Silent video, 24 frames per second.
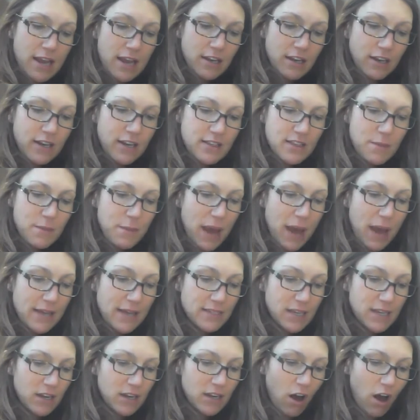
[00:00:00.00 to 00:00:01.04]
"Now get the
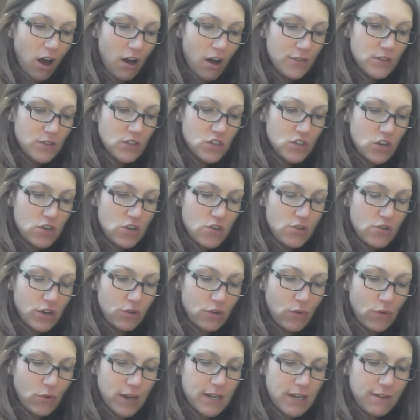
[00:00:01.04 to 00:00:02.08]
basket and haul the snow you
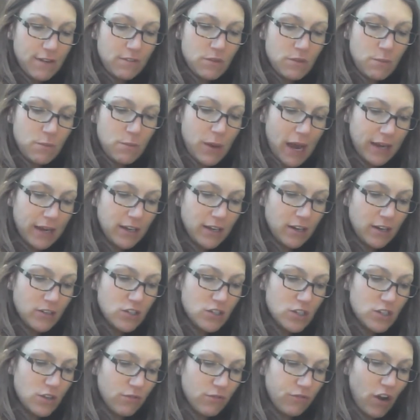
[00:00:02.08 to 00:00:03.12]
can rake up from the backyard
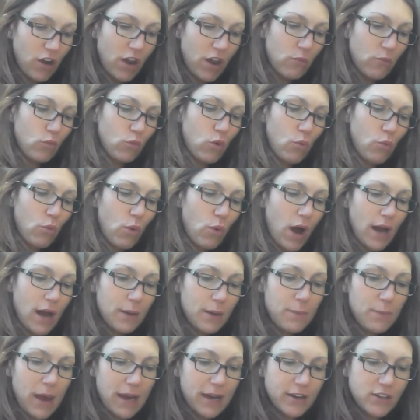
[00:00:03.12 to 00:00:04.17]
to the front. We'll
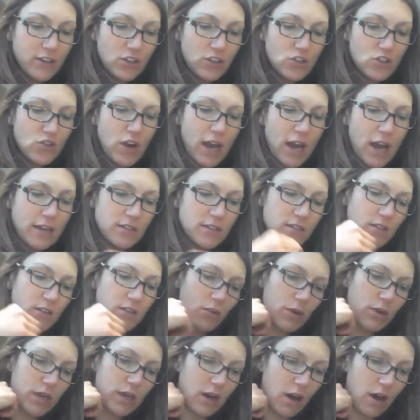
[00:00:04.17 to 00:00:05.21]
walk back on your tracks,
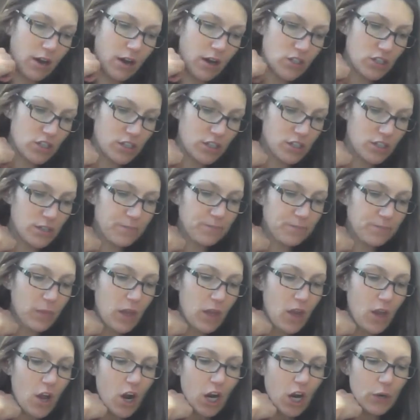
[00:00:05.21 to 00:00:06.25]
though," he cautioned.
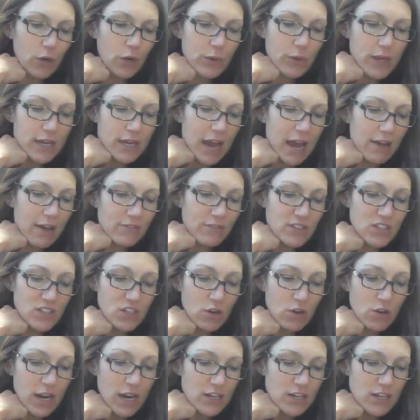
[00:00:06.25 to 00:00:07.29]
"Are we going to have a
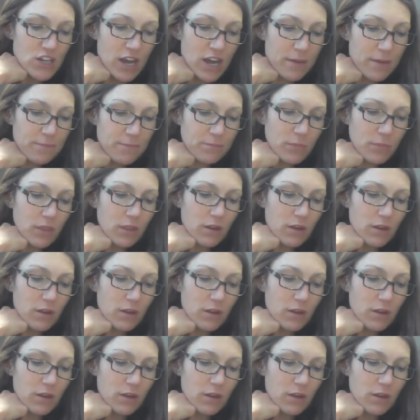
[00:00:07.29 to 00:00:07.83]
snow day, Jem?"